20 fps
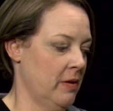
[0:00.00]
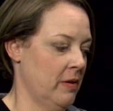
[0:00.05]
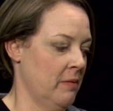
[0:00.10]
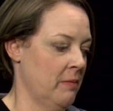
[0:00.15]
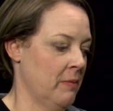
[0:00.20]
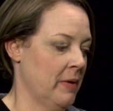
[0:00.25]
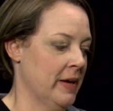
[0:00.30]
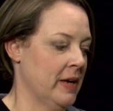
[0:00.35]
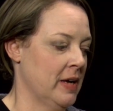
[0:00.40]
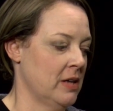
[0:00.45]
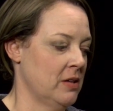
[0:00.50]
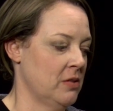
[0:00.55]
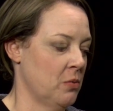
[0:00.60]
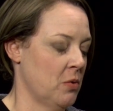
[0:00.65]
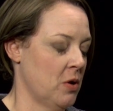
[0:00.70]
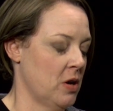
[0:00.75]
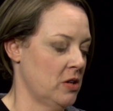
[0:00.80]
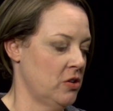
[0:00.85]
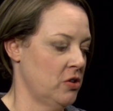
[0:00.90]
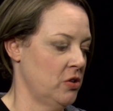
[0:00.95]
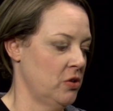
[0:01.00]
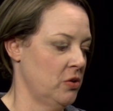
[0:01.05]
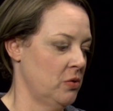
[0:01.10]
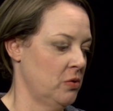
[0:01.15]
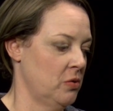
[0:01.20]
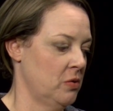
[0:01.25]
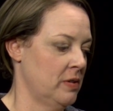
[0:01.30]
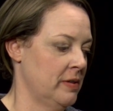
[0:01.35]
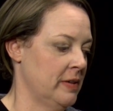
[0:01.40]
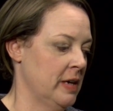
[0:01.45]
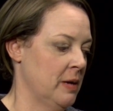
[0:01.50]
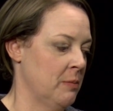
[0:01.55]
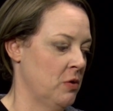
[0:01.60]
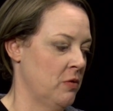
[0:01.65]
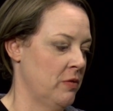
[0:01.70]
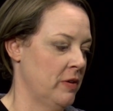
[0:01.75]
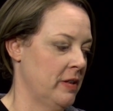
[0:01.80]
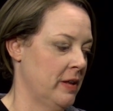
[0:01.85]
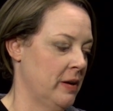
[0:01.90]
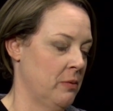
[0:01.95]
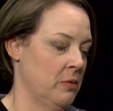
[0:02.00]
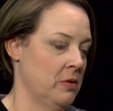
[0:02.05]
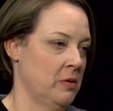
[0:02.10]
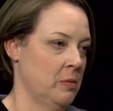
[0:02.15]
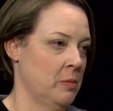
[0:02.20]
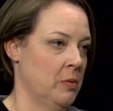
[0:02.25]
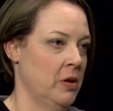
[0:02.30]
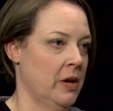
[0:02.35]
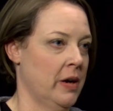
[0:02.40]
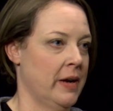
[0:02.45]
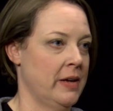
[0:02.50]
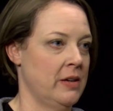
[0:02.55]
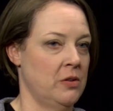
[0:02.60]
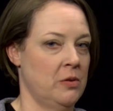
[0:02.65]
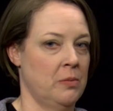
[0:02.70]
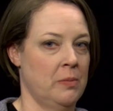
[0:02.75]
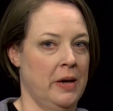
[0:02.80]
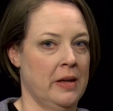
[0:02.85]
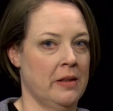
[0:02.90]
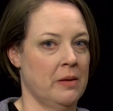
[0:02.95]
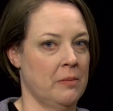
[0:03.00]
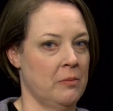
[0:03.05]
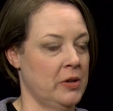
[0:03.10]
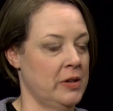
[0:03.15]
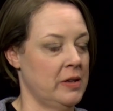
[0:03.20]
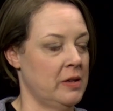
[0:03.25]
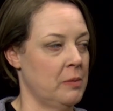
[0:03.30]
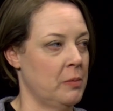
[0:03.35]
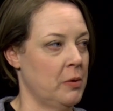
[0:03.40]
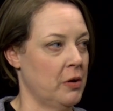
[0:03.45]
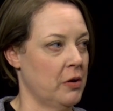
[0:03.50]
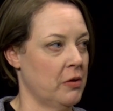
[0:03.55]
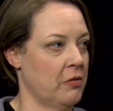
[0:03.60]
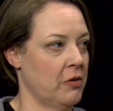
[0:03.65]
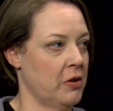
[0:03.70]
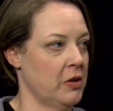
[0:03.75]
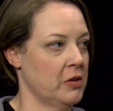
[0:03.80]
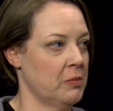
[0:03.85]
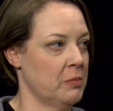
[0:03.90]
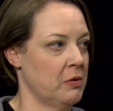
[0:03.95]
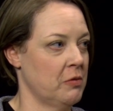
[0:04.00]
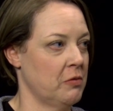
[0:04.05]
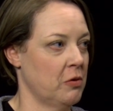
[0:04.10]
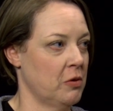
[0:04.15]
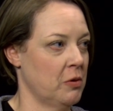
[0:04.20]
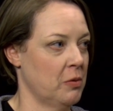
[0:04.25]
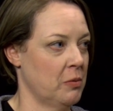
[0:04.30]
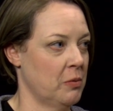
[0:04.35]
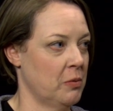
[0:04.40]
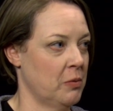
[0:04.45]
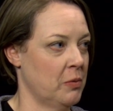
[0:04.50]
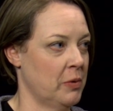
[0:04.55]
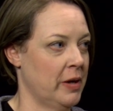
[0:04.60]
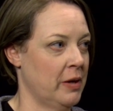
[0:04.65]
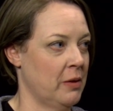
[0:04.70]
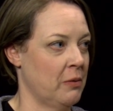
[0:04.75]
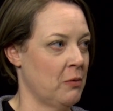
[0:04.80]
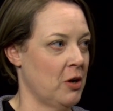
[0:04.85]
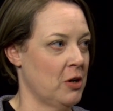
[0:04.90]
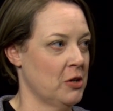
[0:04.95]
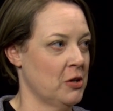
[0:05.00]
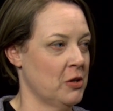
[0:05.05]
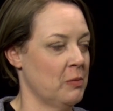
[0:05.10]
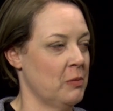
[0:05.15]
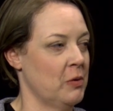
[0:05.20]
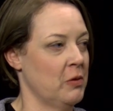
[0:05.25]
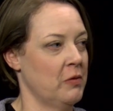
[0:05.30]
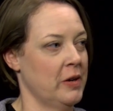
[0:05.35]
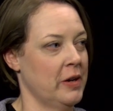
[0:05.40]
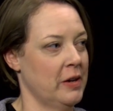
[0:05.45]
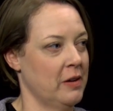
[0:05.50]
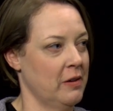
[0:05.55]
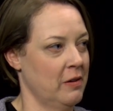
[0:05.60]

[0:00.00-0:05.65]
my kids want to see a movie that was a book, I do make them read the book first before we can watch the movie.